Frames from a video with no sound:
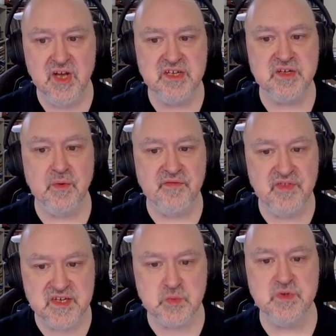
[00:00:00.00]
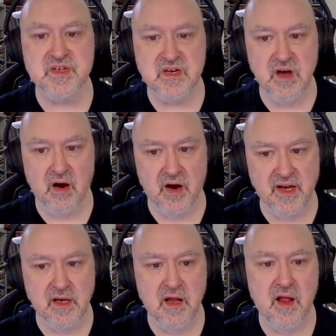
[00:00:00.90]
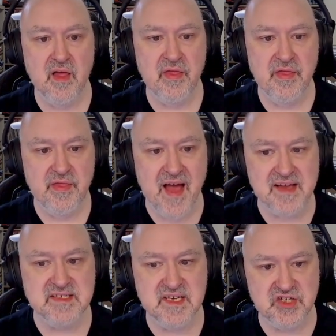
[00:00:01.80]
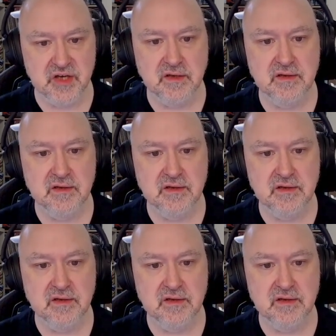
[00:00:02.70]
So if this was a 9, that digit